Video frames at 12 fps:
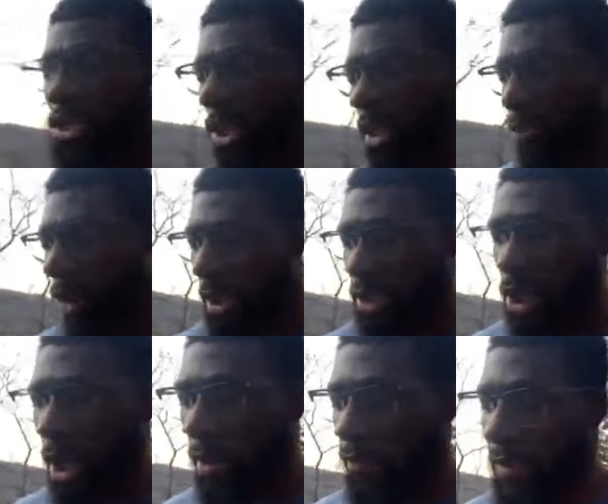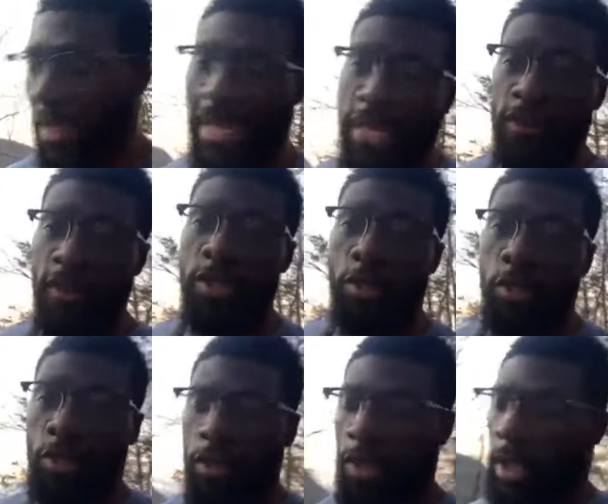certain parts of the land of
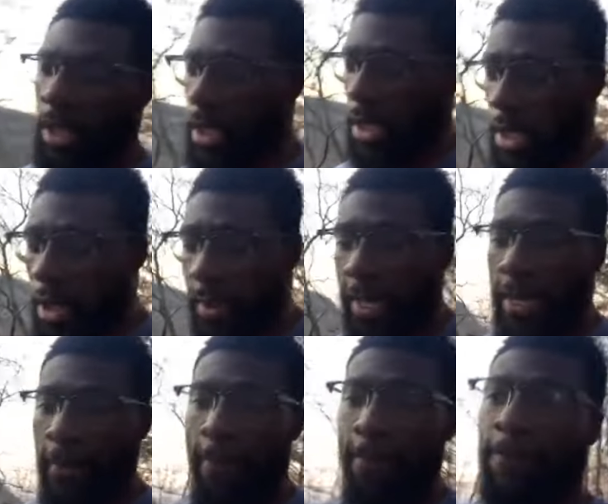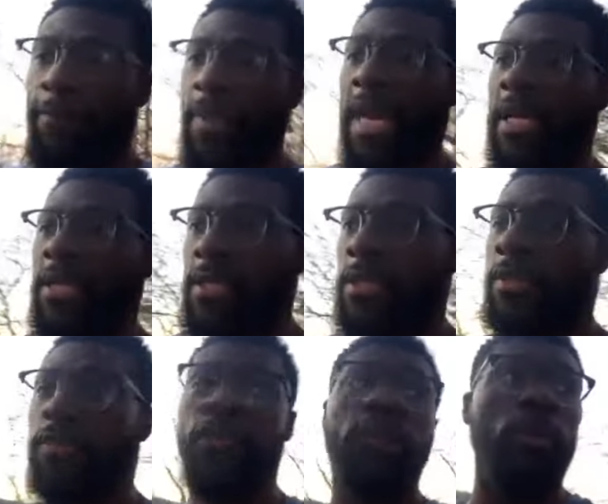Israel, okay, that is
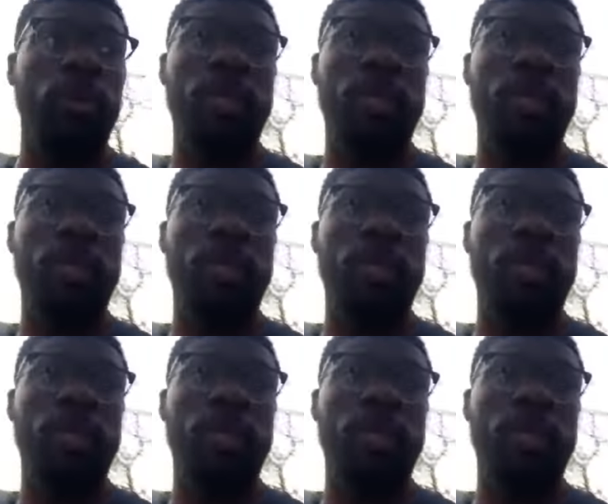filled